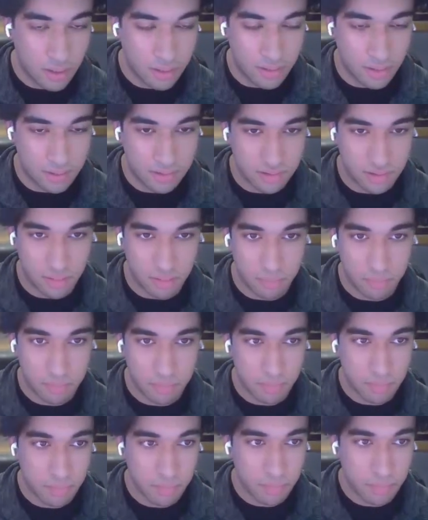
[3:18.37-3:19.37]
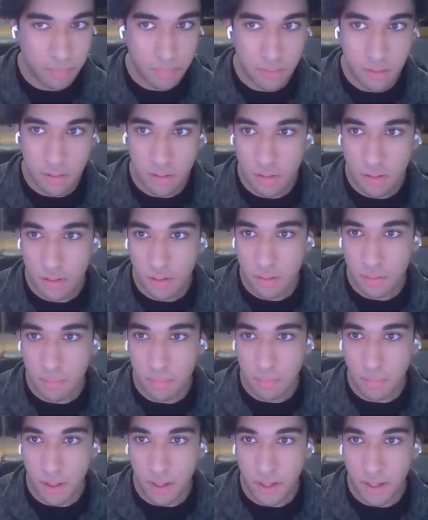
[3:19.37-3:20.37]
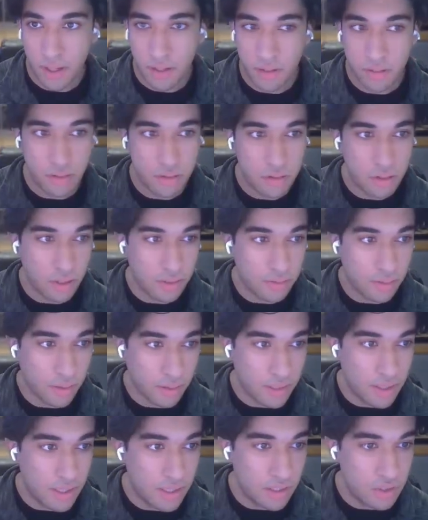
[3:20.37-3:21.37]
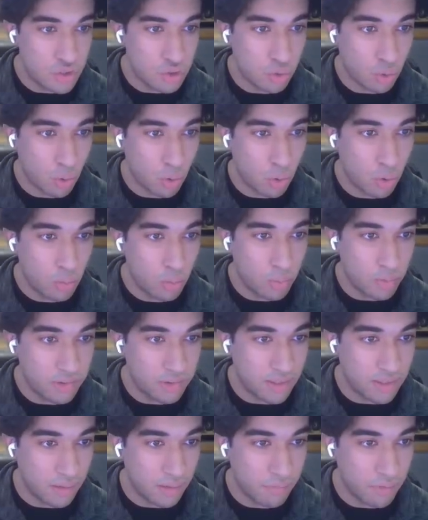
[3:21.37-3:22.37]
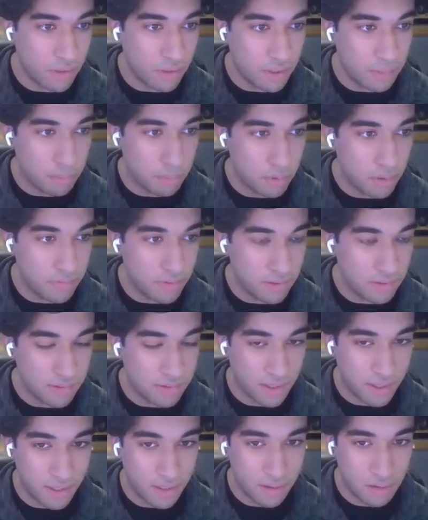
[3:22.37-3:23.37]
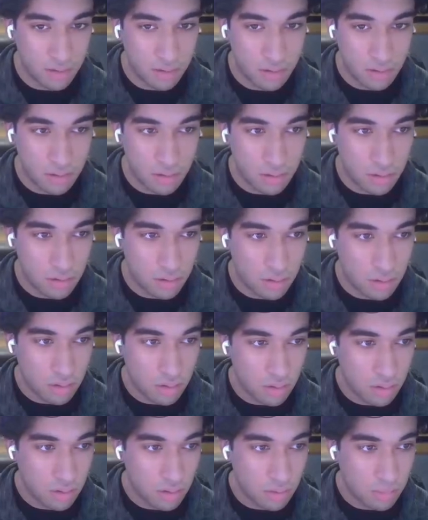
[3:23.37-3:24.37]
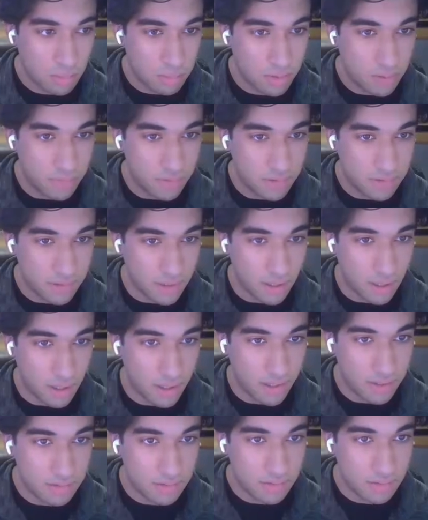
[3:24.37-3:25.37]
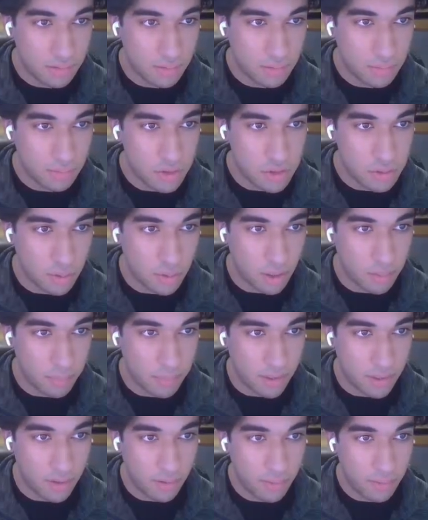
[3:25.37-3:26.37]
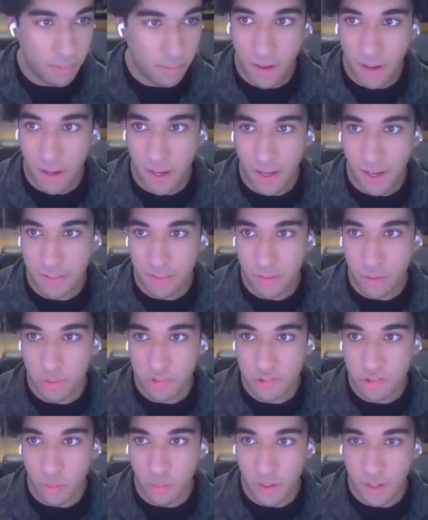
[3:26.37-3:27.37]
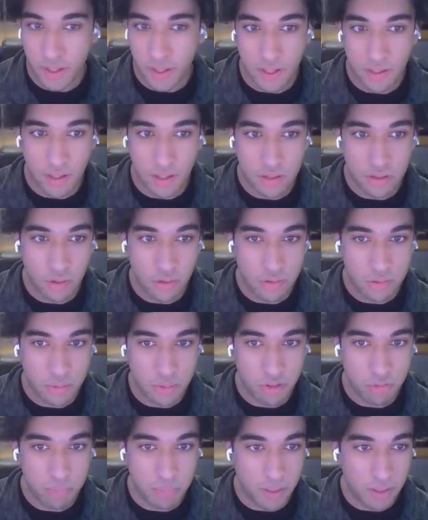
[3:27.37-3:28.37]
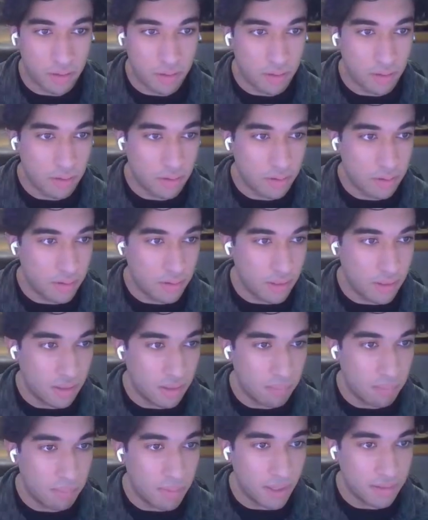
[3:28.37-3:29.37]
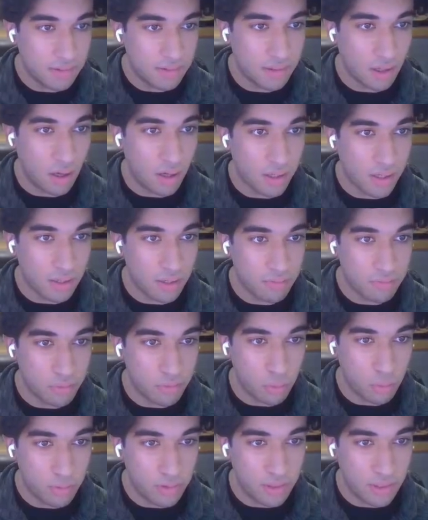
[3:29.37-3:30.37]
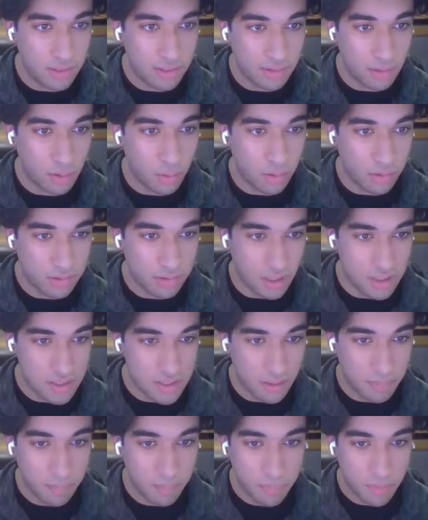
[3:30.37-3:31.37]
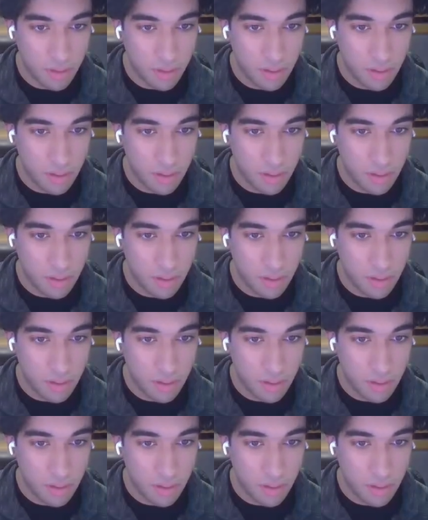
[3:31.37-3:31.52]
That's it. The key draw was definitely previous day highs, which were up here, and those got hit, and those would have been the best target for this long setup.